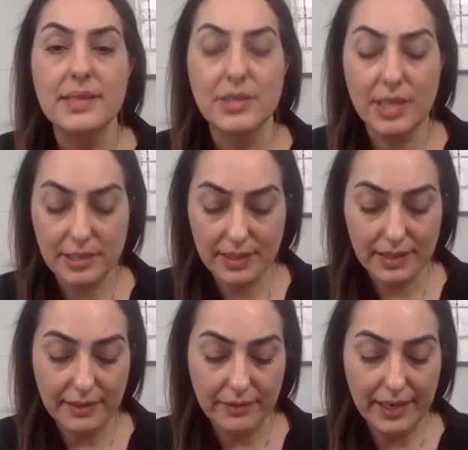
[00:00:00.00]
such
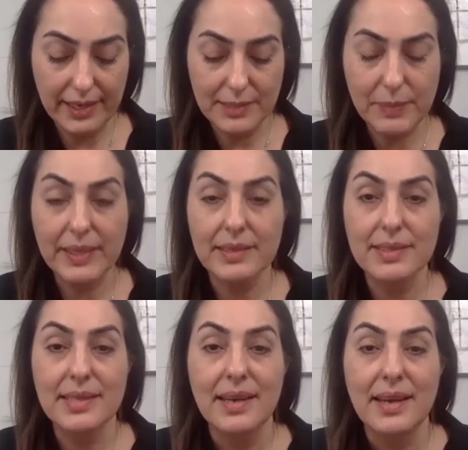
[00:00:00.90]
excellent advice,
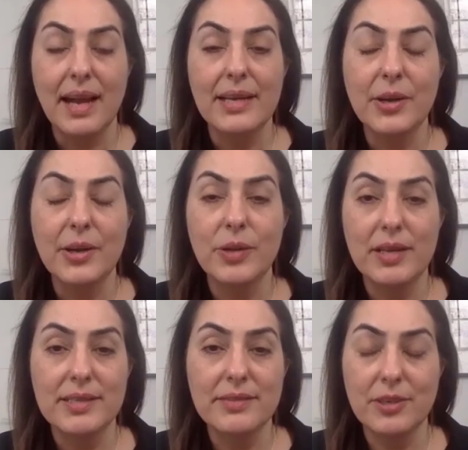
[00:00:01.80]
because I know
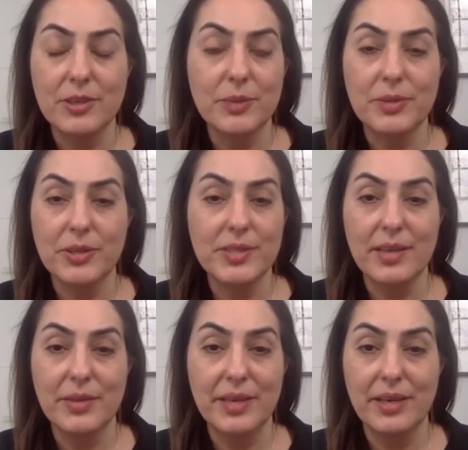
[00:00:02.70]
lots of entrepreneurs
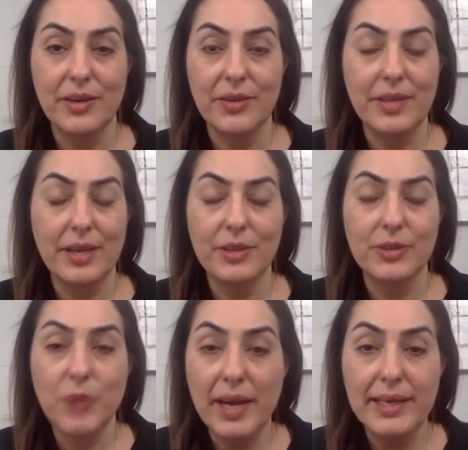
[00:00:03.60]
out there are
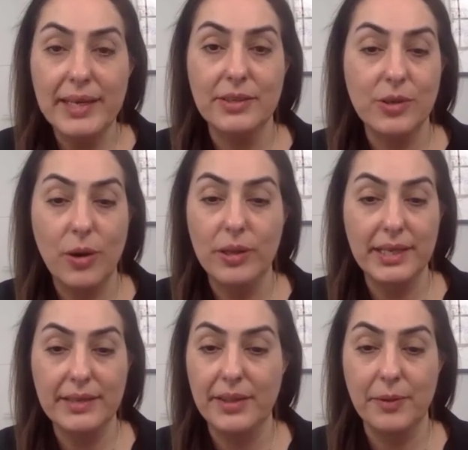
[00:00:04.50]
dreading
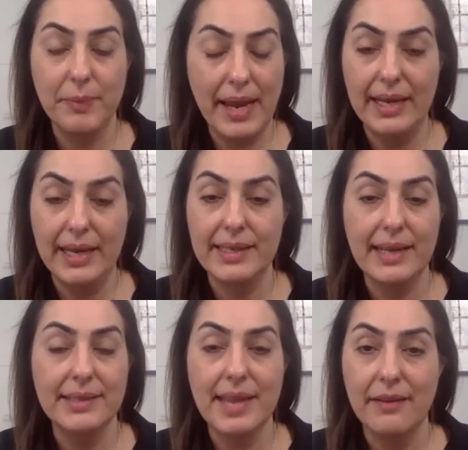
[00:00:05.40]
calling their bank
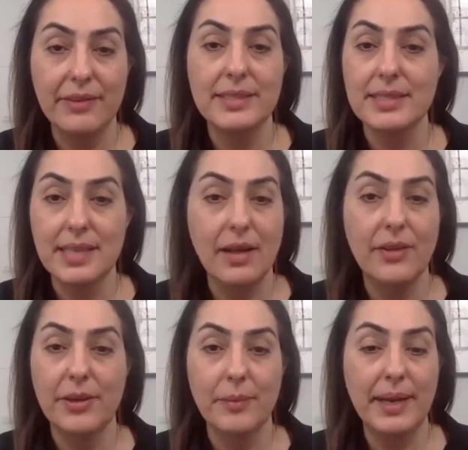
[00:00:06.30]
and having to tell
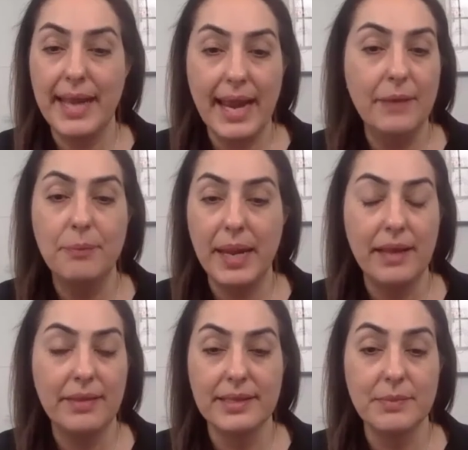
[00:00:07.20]
them I can't
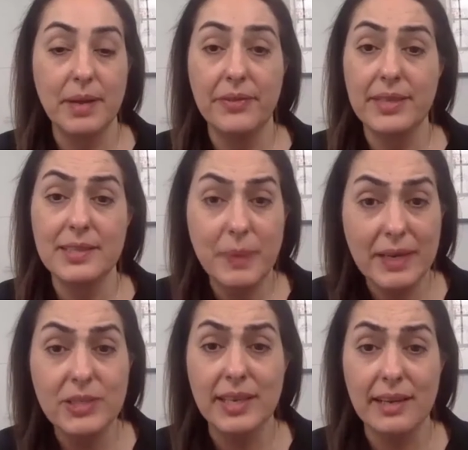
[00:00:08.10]
pay this month,
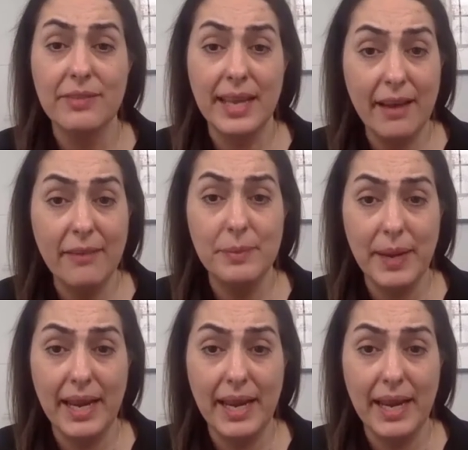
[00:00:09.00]
especially if they have been